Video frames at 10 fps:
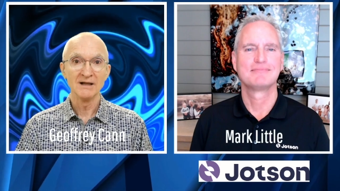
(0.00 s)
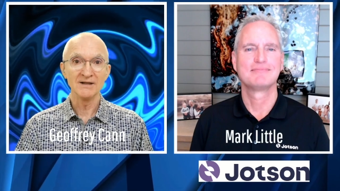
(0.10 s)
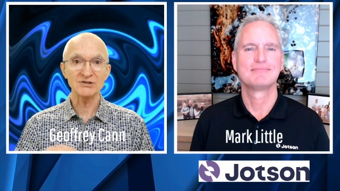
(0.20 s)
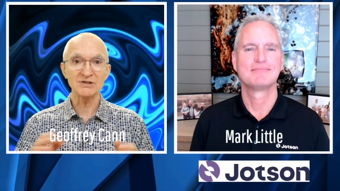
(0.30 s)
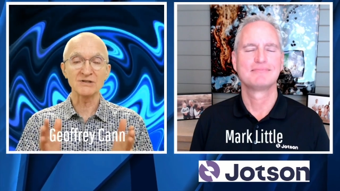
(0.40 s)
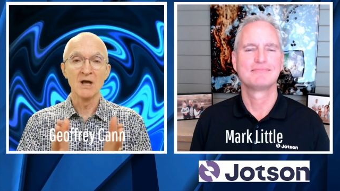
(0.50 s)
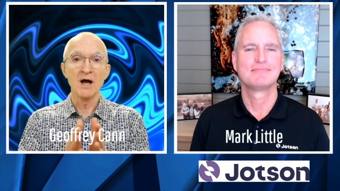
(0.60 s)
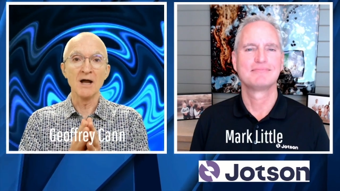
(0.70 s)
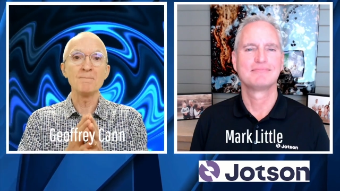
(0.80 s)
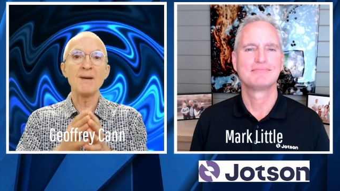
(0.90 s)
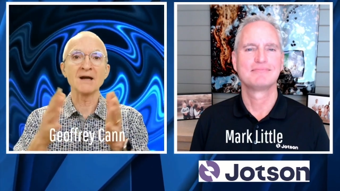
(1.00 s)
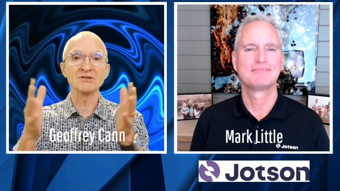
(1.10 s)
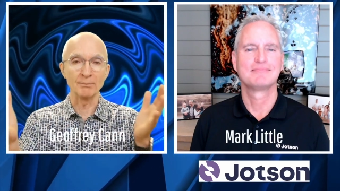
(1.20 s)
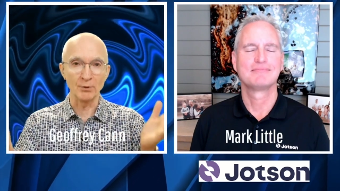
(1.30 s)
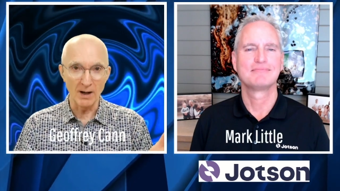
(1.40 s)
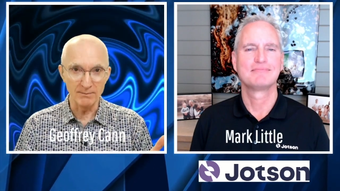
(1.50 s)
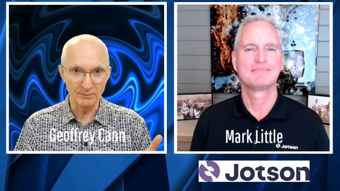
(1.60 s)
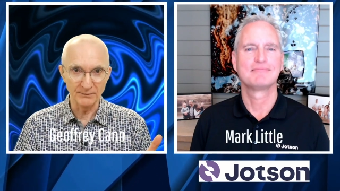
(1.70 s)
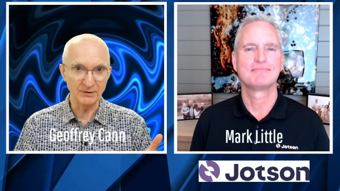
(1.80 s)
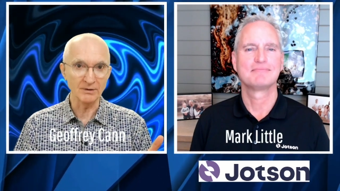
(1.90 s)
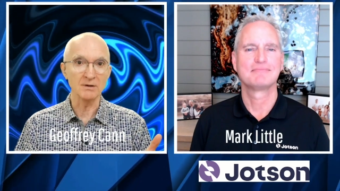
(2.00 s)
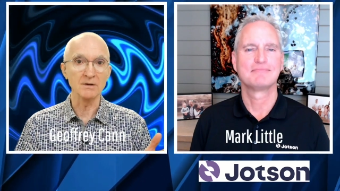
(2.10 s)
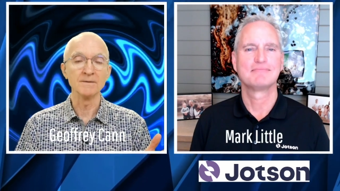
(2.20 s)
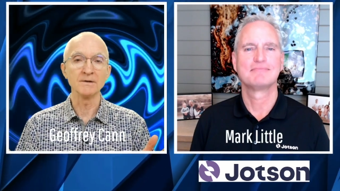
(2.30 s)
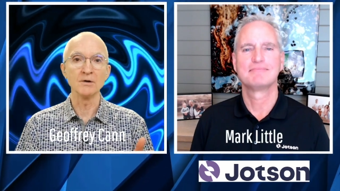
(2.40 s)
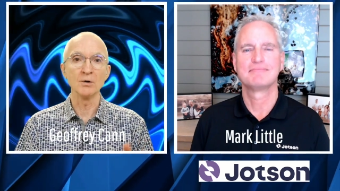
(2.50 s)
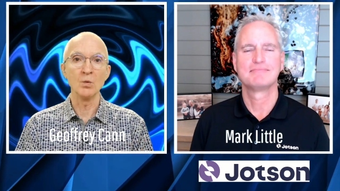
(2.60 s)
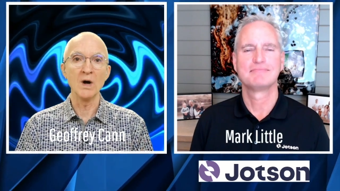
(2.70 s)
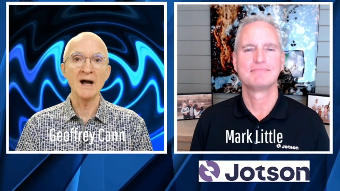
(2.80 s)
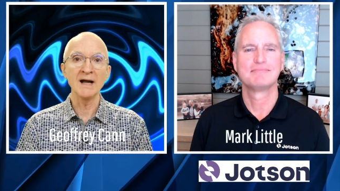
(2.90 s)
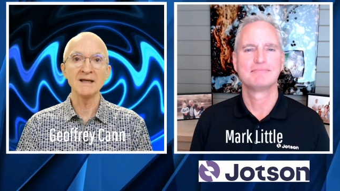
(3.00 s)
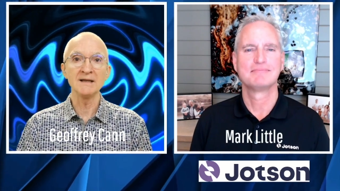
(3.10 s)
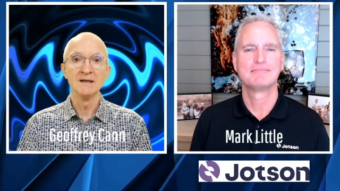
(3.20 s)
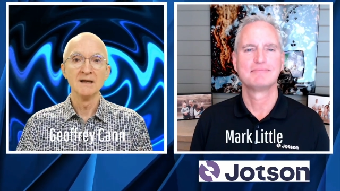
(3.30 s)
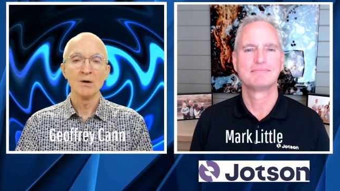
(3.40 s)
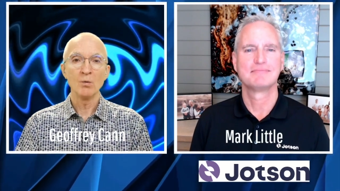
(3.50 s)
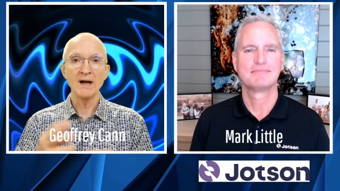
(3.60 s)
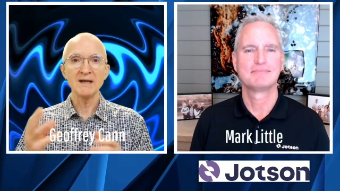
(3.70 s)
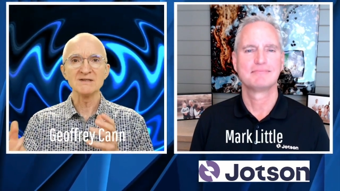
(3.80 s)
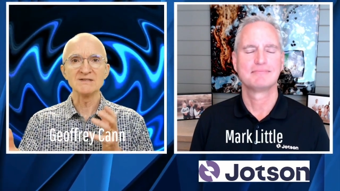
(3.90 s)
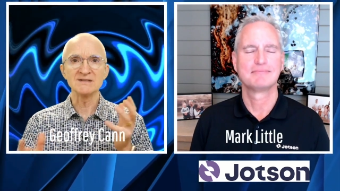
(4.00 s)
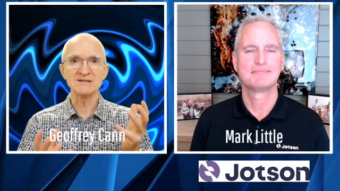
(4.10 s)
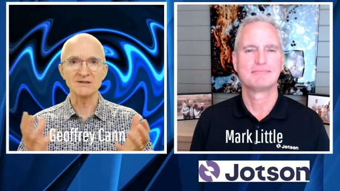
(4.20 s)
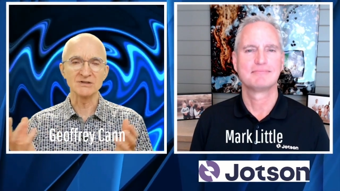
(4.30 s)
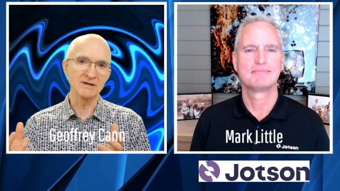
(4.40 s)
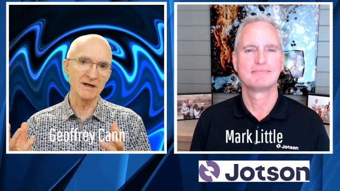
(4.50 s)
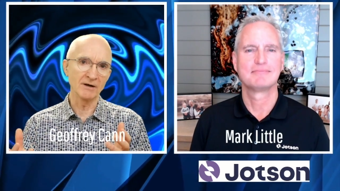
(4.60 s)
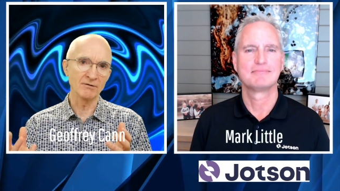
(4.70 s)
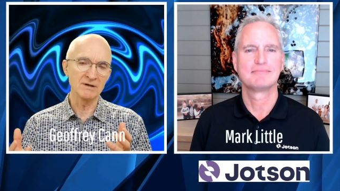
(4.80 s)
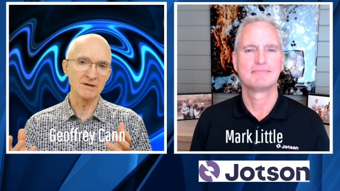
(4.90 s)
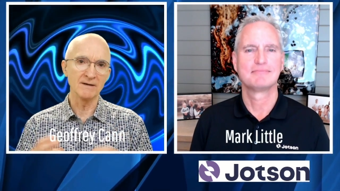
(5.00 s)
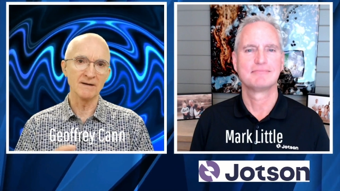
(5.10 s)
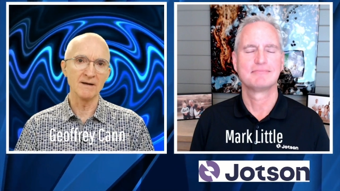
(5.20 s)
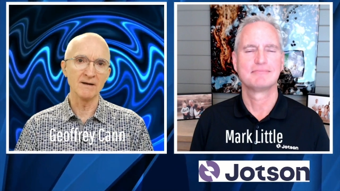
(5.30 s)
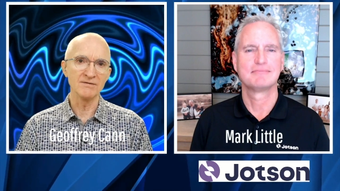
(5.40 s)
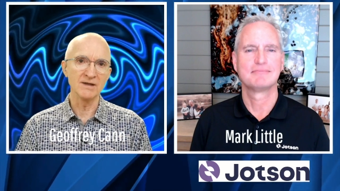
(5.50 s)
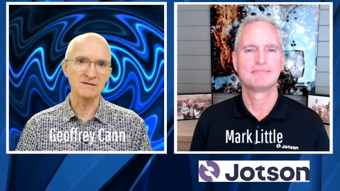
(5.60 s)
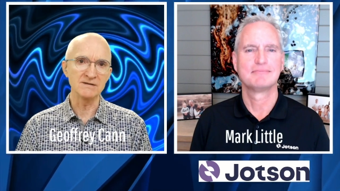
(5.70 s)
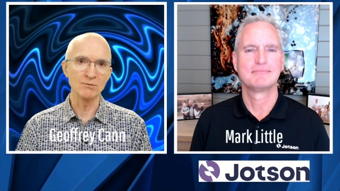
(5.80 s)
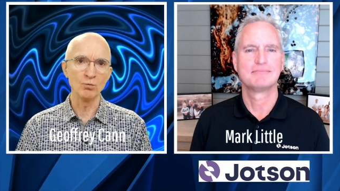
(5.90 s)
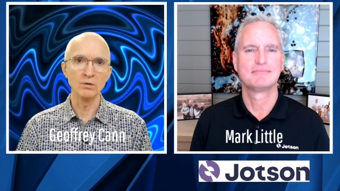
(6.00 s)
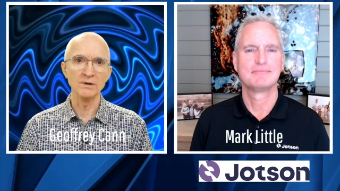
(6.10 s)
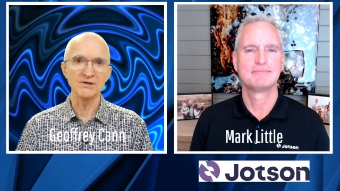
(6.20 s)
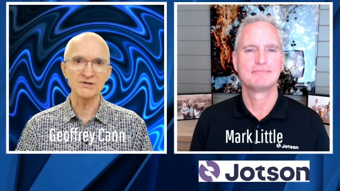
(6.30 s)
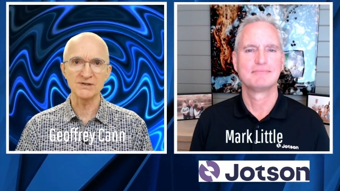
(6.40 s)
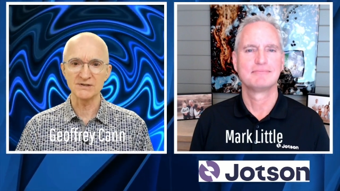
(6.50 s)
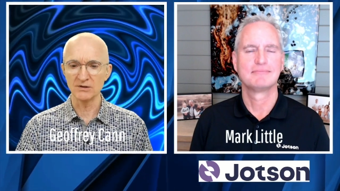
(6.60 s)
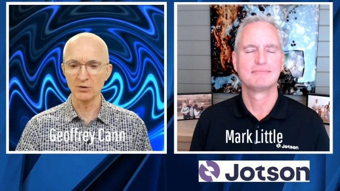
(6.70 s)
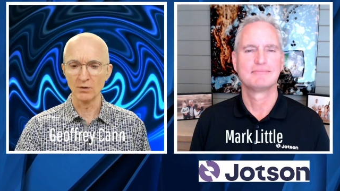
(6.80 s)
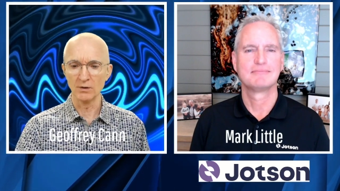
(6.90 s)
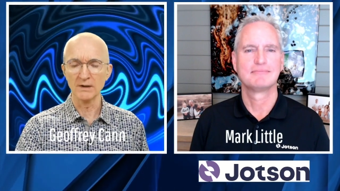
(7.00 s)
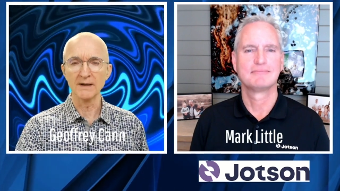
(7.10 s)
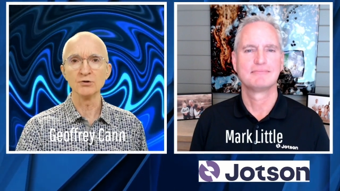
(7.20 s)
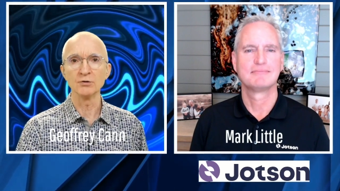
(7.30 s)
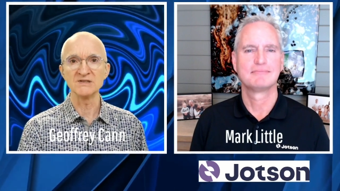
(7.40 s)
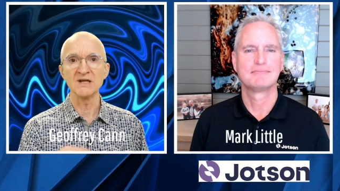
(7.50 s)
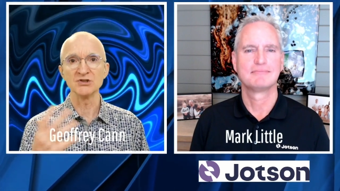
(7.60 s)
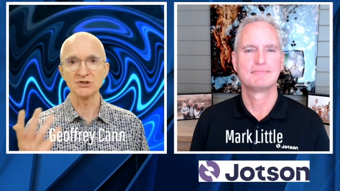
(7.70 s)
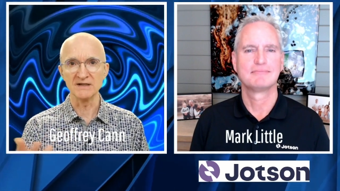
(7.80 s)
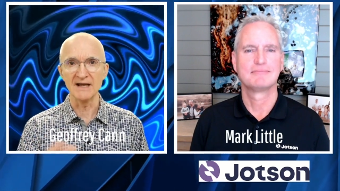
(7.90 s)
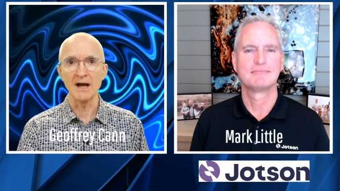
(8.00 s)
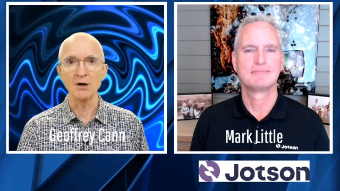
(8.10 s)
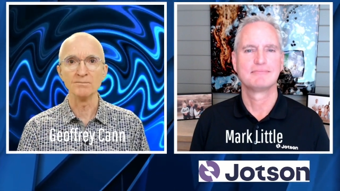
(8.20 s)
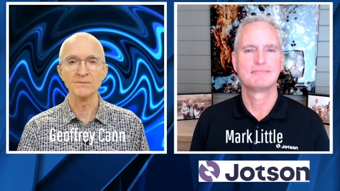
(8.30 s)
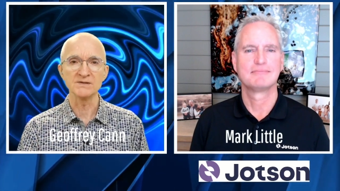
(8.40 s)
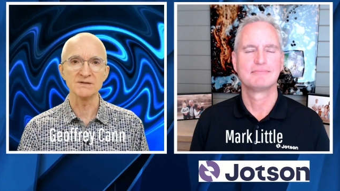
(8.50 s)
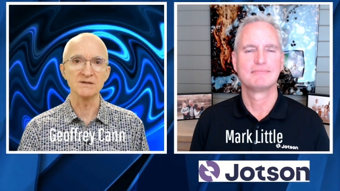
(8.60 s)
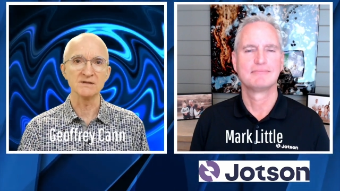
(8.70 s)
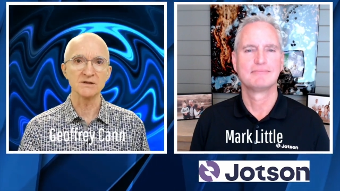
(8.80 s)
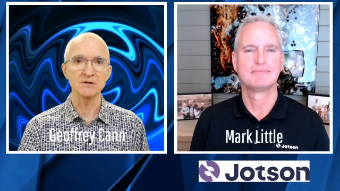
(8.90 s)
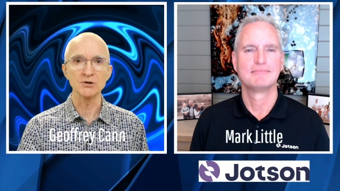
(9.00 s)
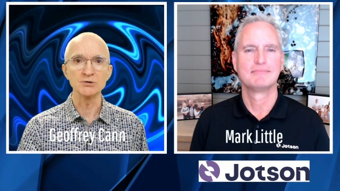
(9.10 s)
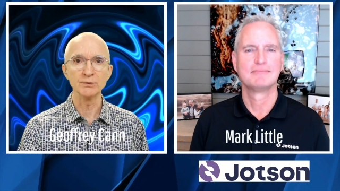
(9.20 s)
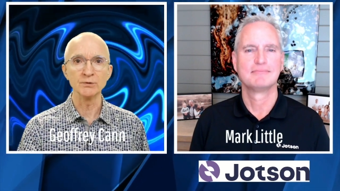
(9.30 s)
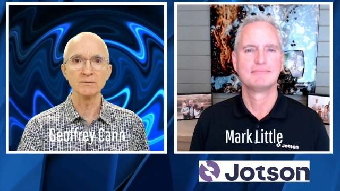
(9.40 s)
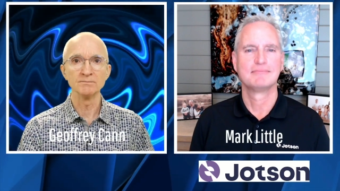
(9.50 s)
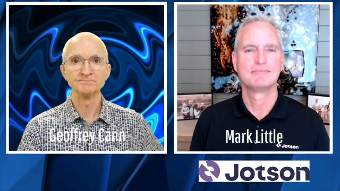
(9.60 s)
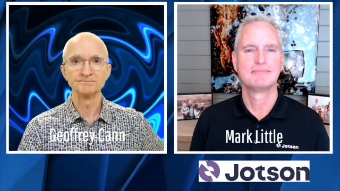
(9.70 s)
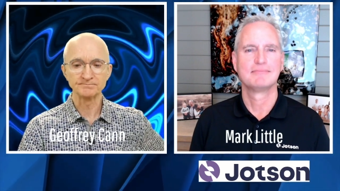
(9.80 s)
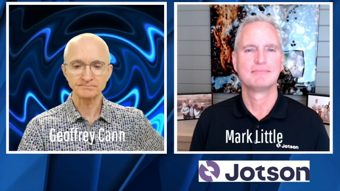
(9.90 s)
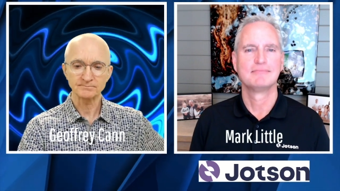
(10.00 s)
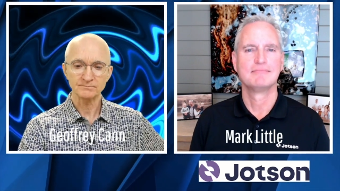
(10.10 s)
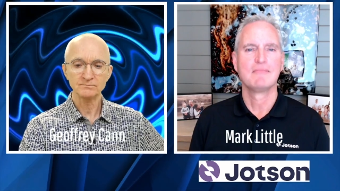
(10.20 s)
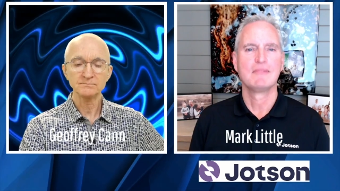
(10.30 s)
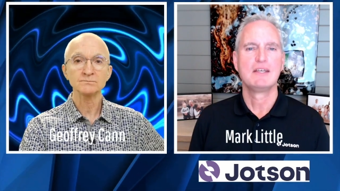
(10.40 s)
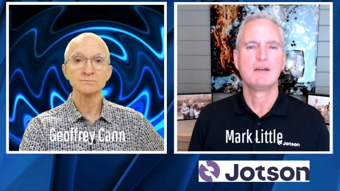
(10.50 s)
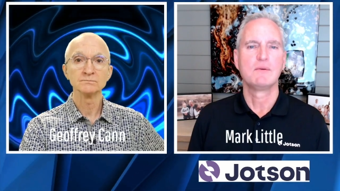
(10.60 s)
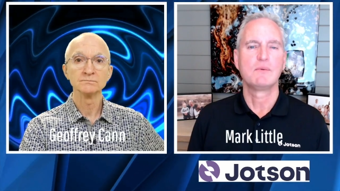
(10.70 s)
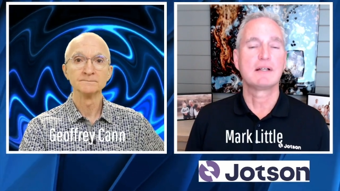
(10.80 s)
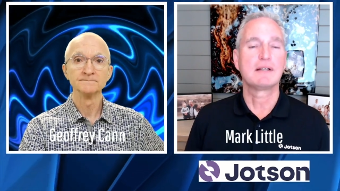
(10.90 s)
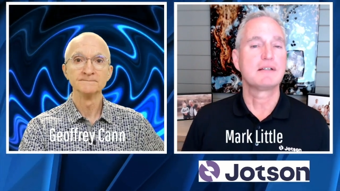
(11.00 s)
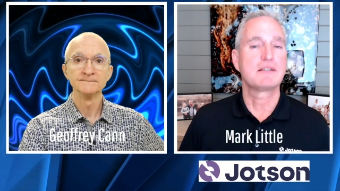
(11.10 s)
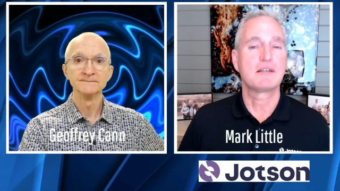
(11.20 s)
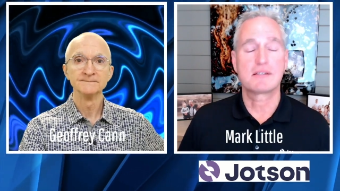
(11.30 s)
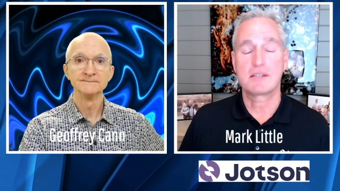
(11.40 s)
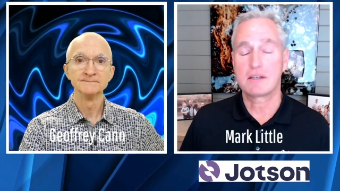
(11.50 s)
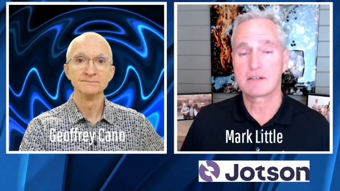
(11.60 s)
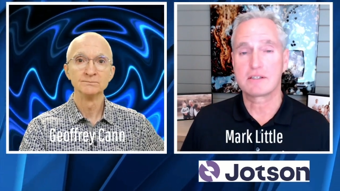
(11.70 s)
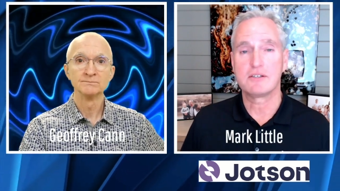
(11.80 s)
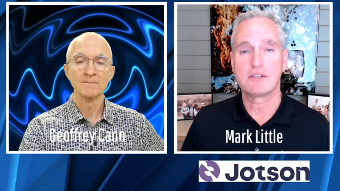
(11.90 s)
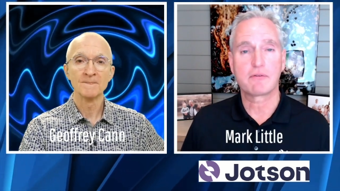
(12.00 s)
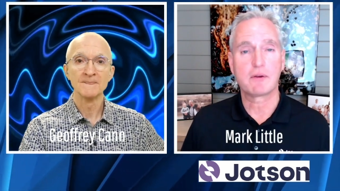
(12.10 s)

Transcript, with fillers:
Speaker 1: Let's just unpack the problem here. You know why why is this such an area uh, that it warrants your uh, your attention now as a tech entrepreneur?
Speaker 2: Well, it's it's interesting,